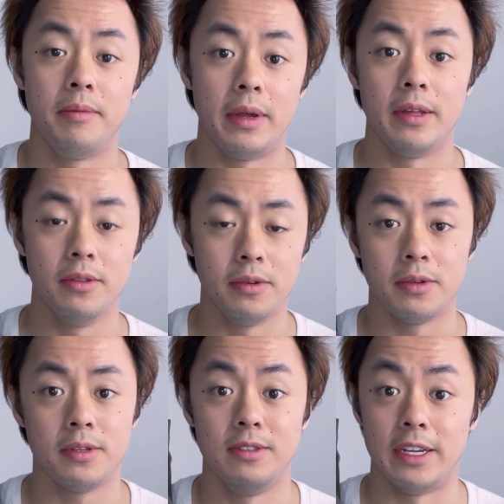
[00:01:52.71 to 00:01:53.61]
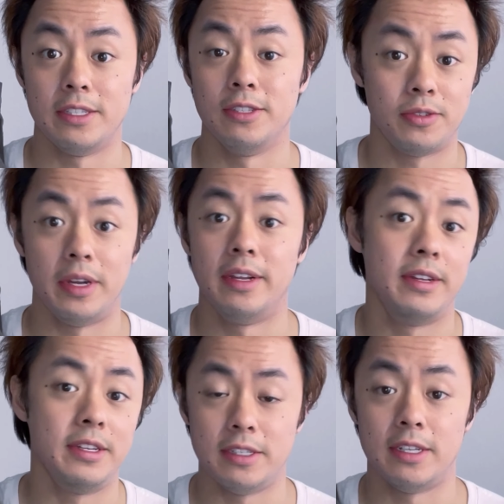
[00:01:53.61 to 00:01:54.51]
may look nice and straight
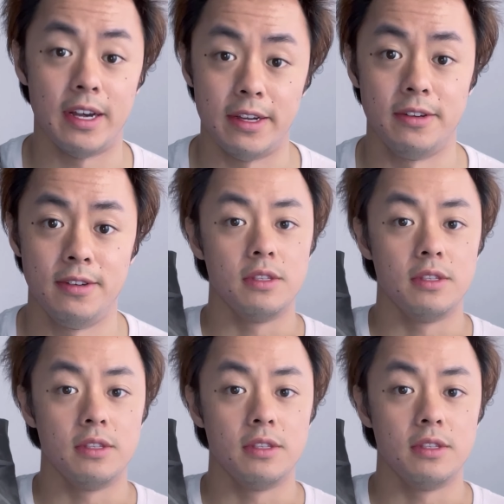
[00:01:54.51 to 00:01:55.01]
and easy to iron.